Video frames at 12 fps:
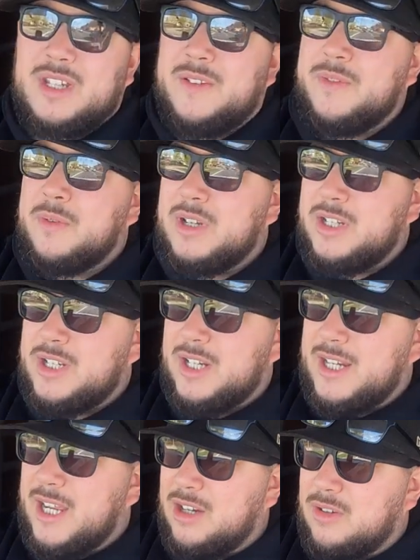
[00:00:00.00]
if you want to
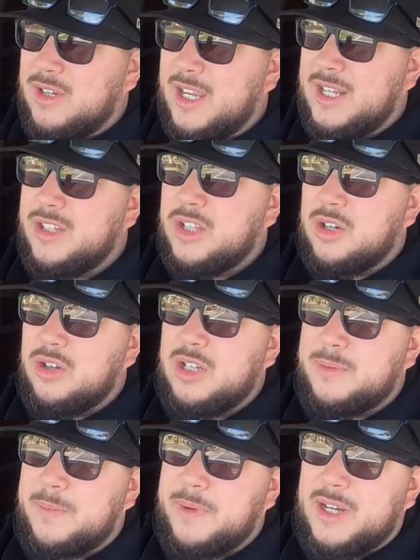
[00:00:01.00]
check it out, go ahead. The Go
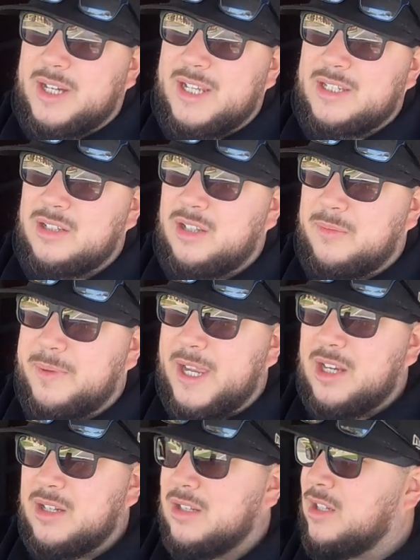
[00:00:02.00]
Deeper podcast on all
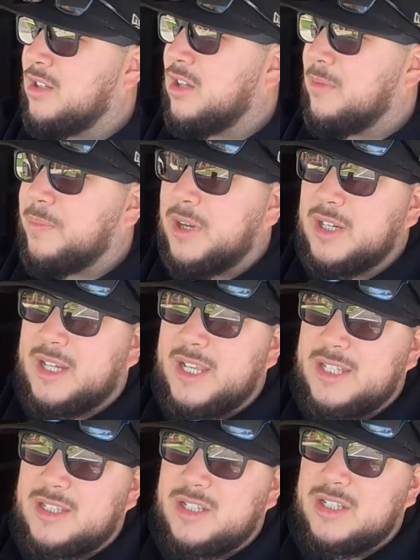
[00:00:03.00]
pod, on all
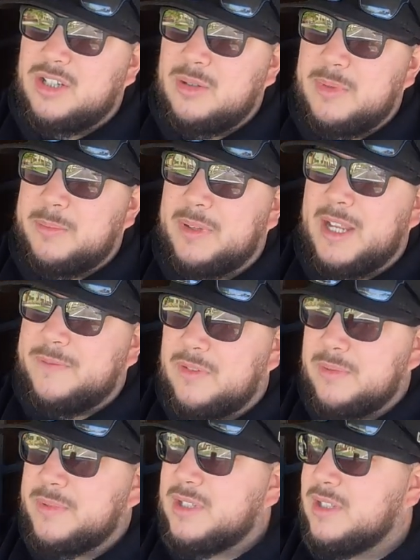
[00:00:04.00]
podcast uh, streaming
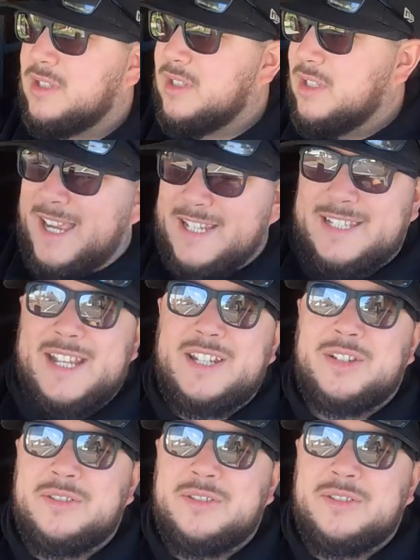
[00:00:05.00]
platforms. Yeah, stay